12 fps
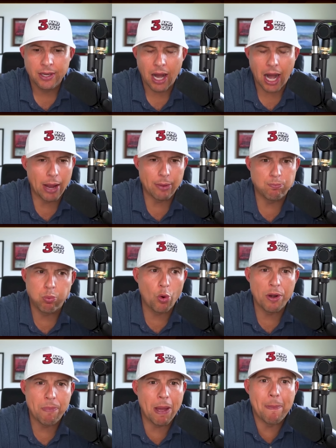I
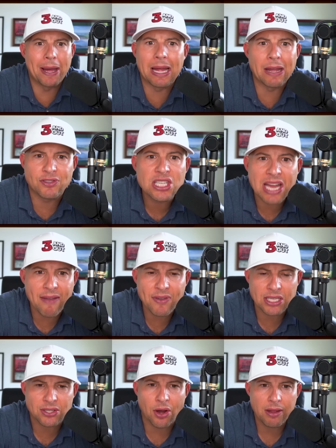wouldn't bet my life
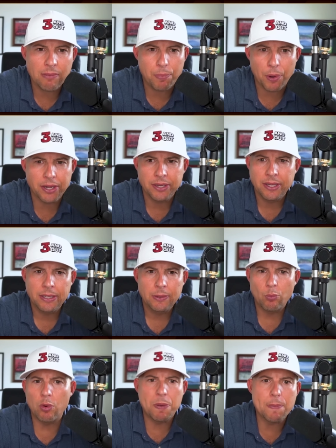savings on it, but
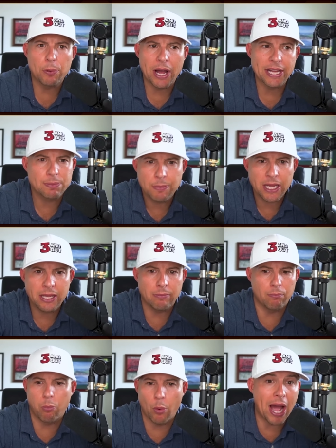when people ask me
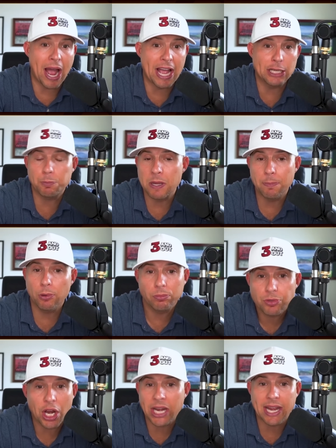and when I ask people,
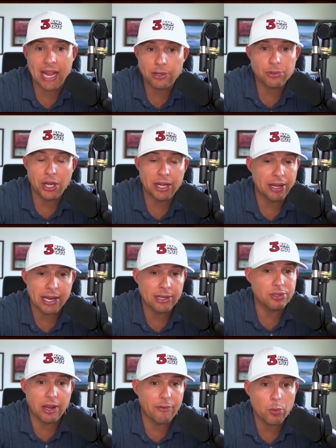Jayden Daniels, Jayden
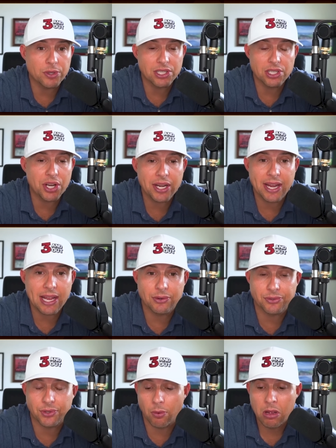Daniels, everyone says Jayden
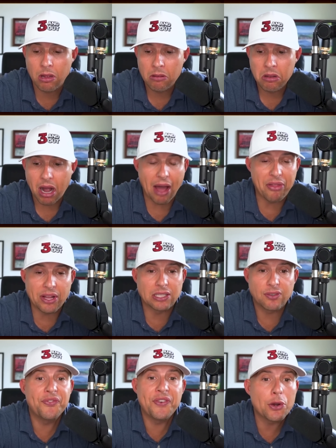Daniels. So I think
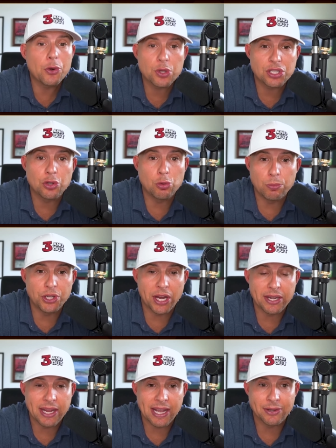it's fair to assume
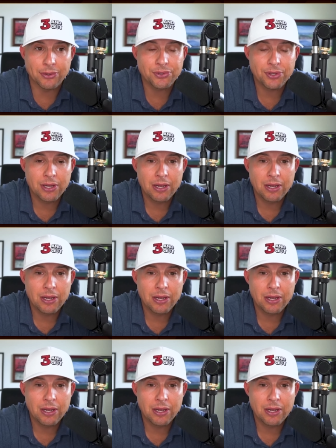Jayden Daniels.